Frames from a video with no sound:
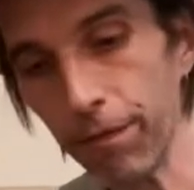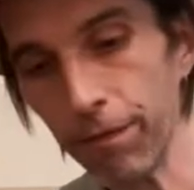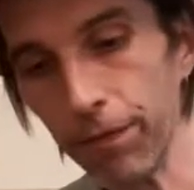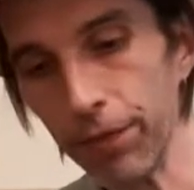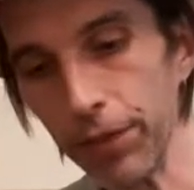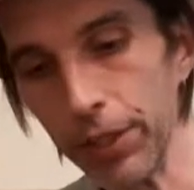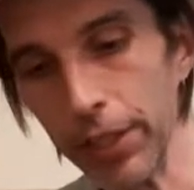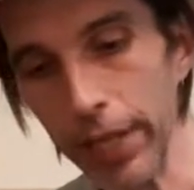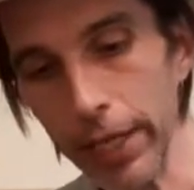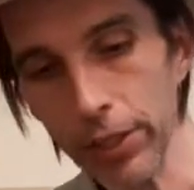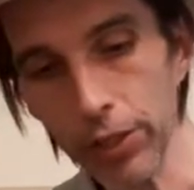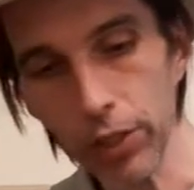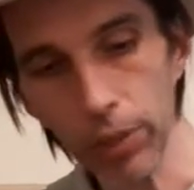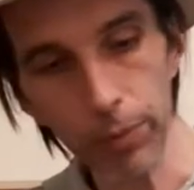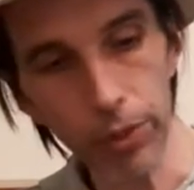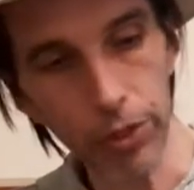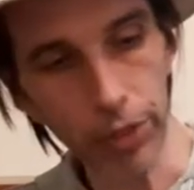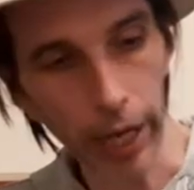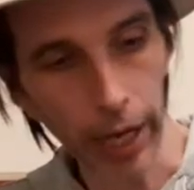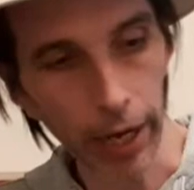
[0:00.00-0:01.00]
next up the
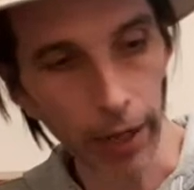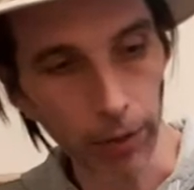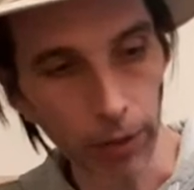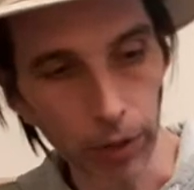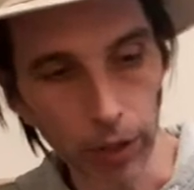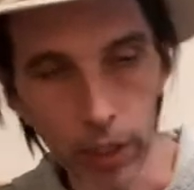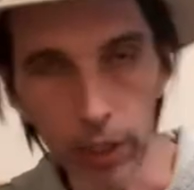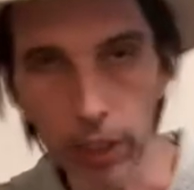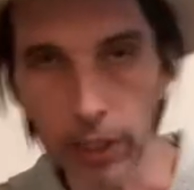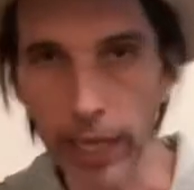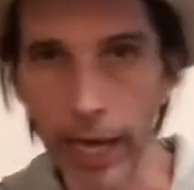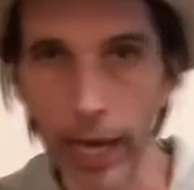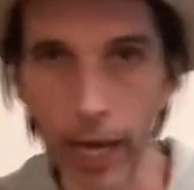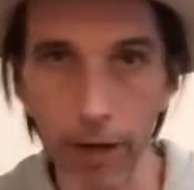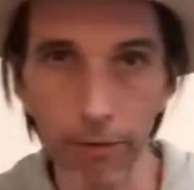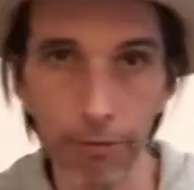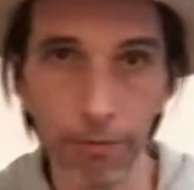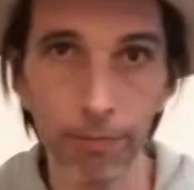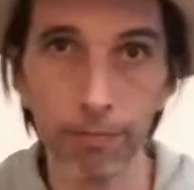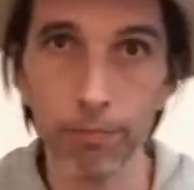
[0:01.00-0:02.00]
scale, you'll
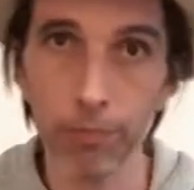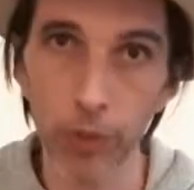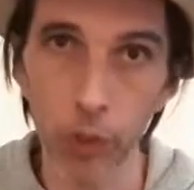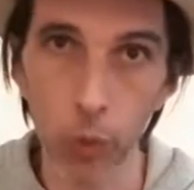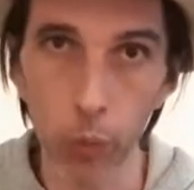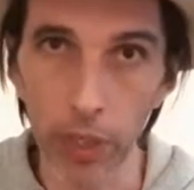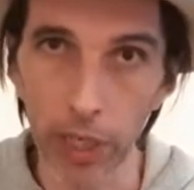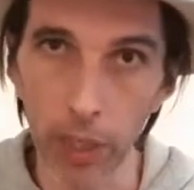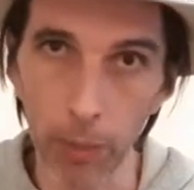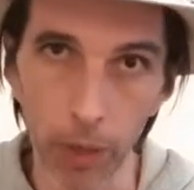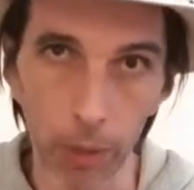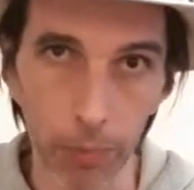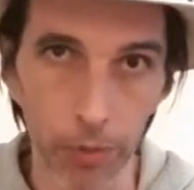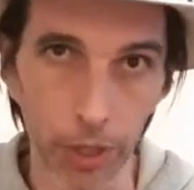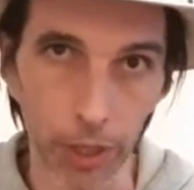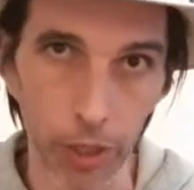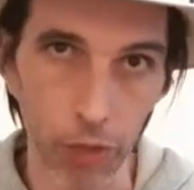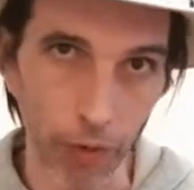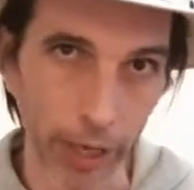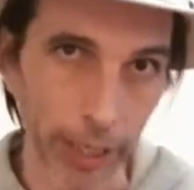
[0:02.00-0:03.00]
have the William
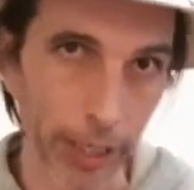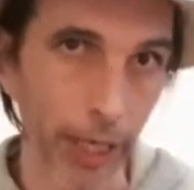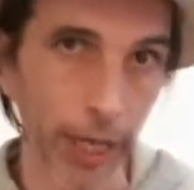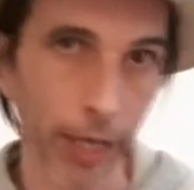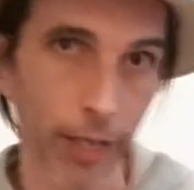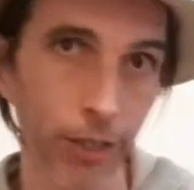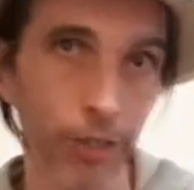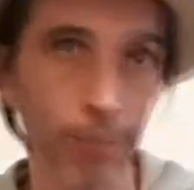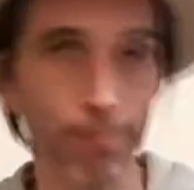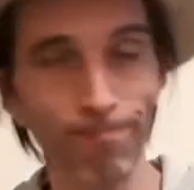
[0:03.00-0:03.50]
Optics Red Cat.